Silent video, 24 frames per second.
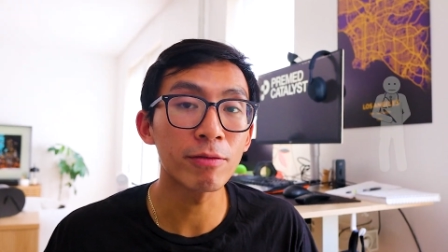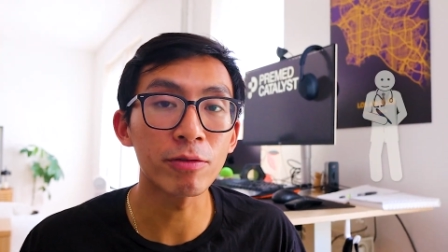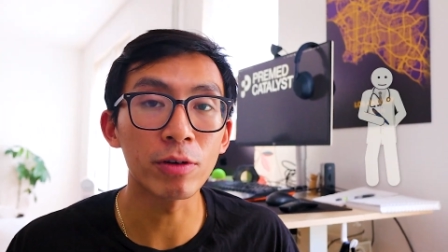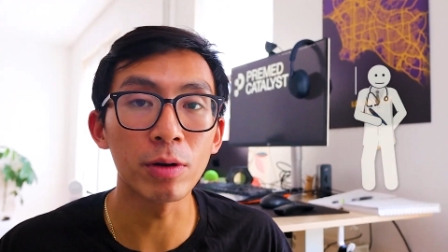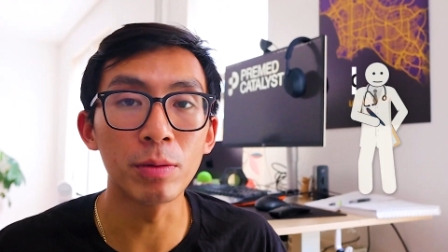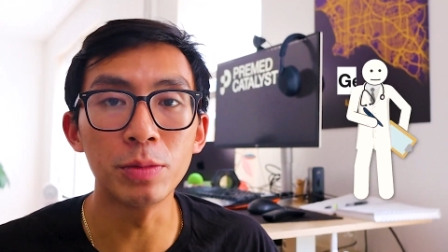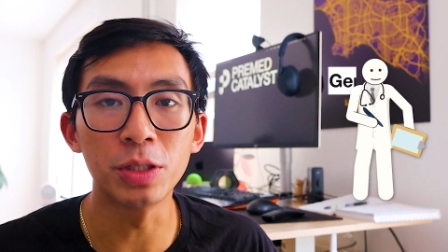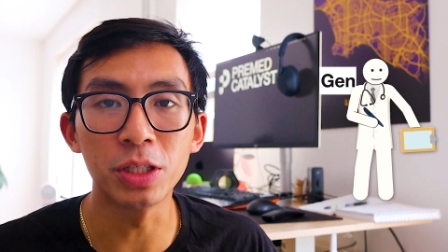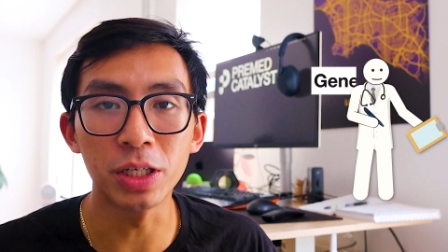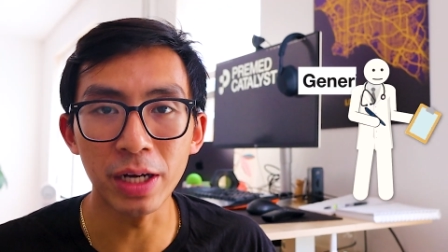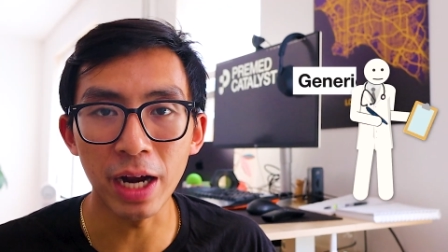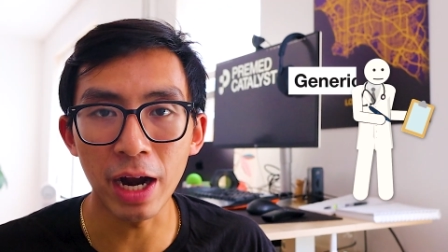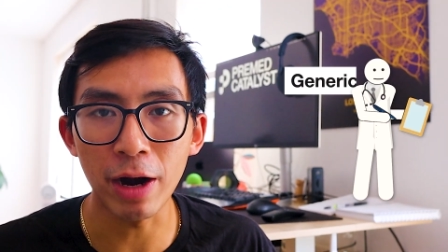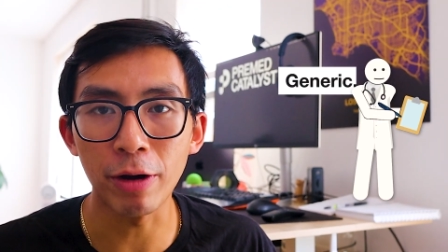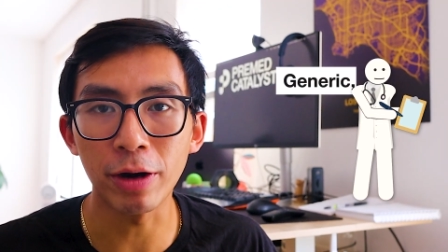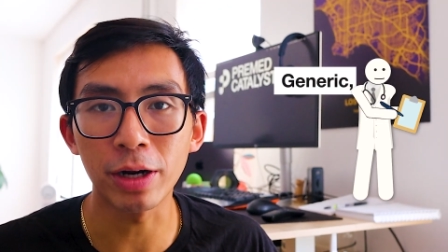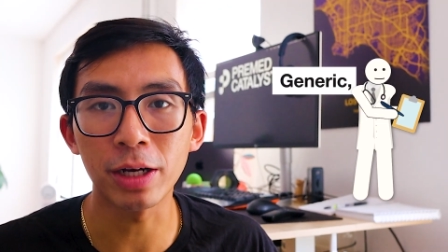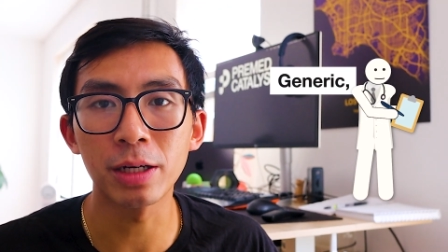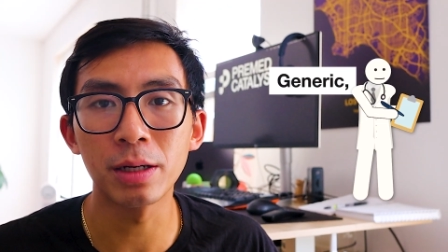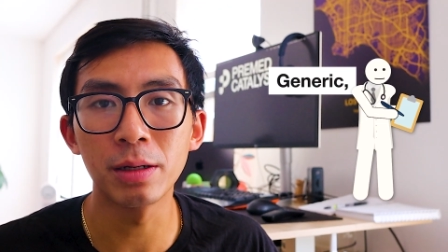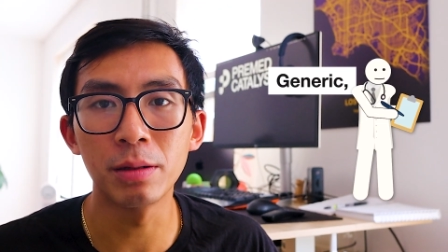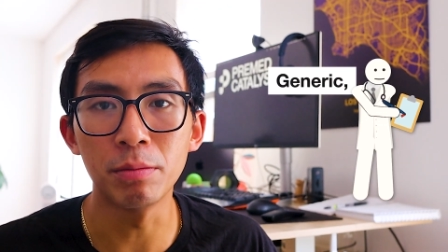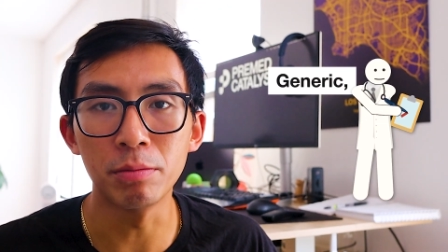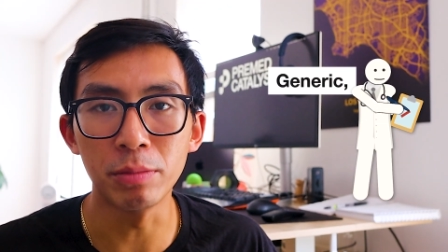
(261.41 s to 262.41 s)
from
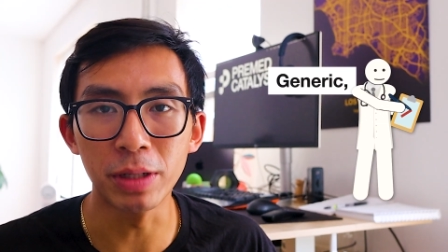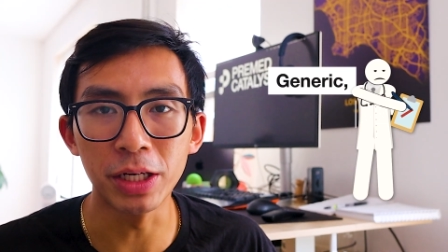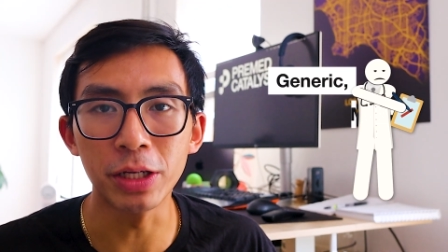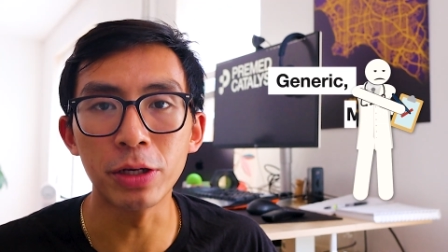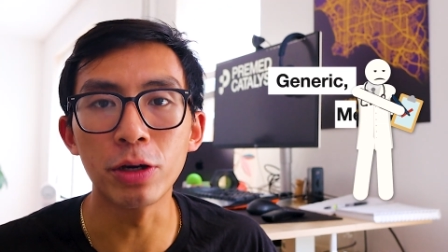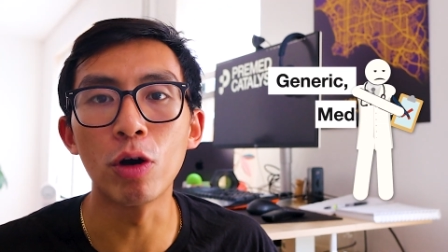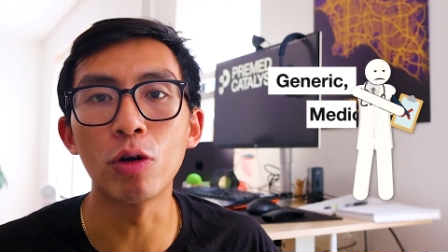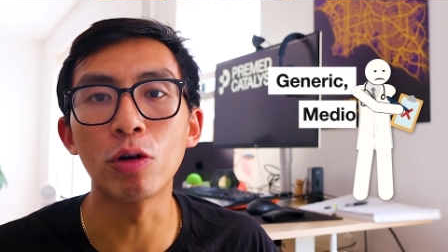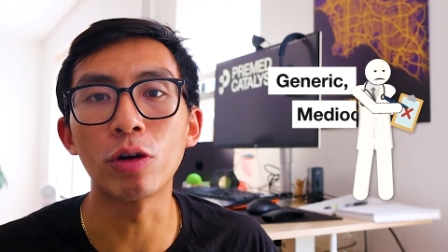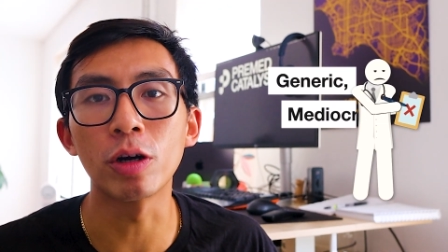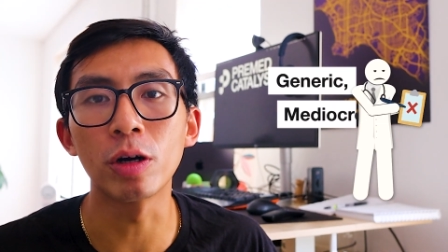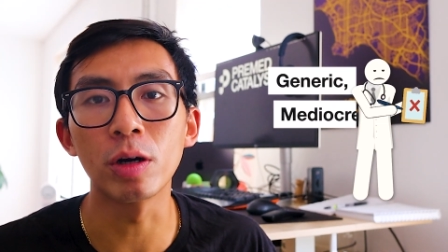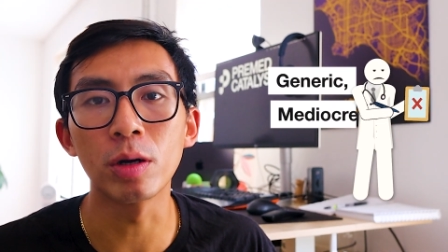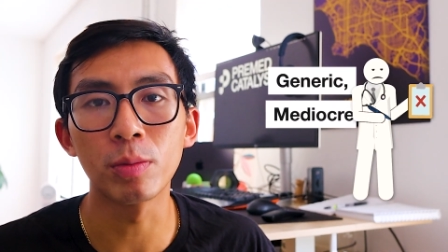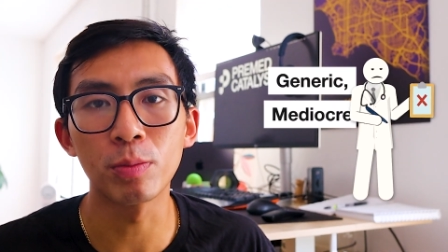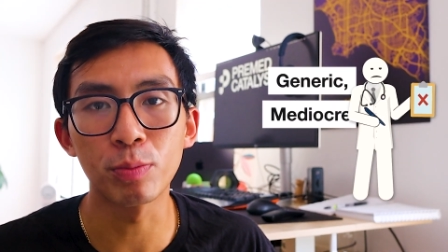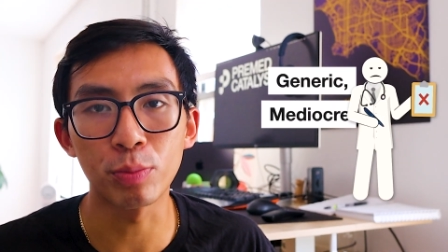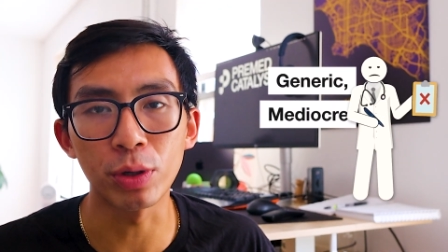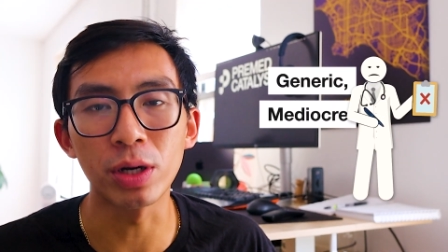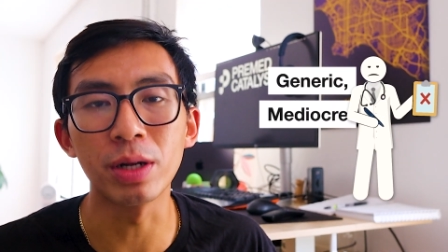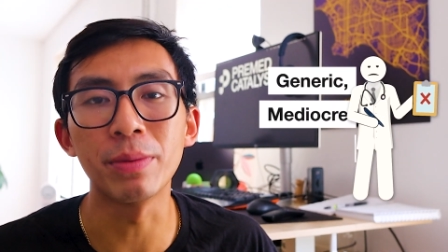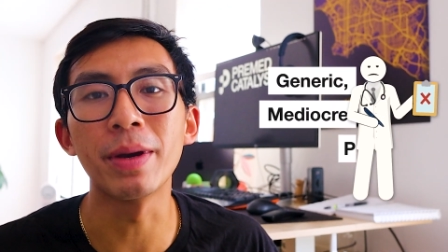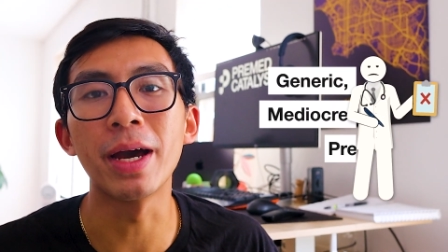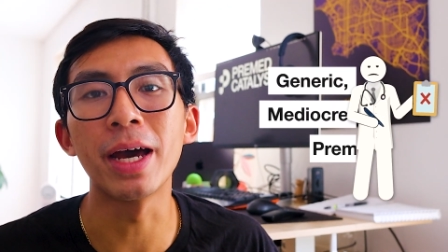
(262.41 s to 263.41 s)
generic, mediocre
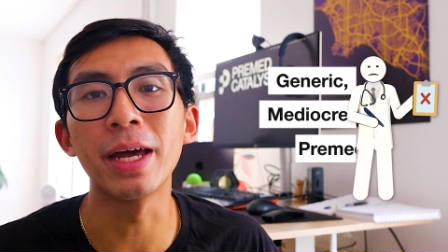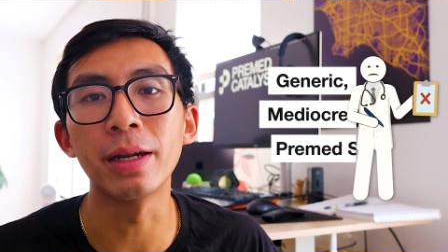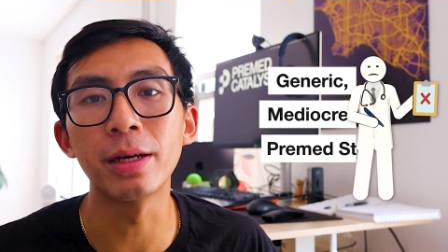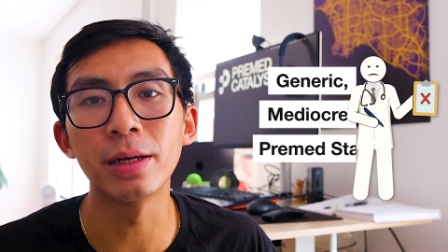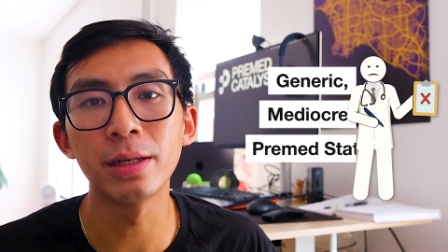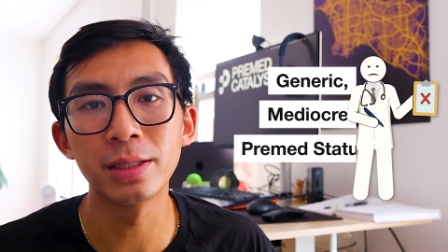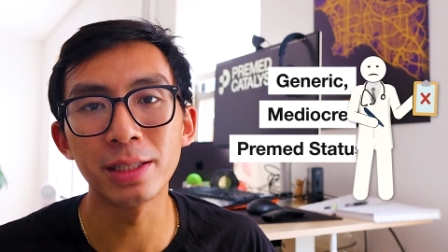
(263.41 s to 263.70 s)
pre-med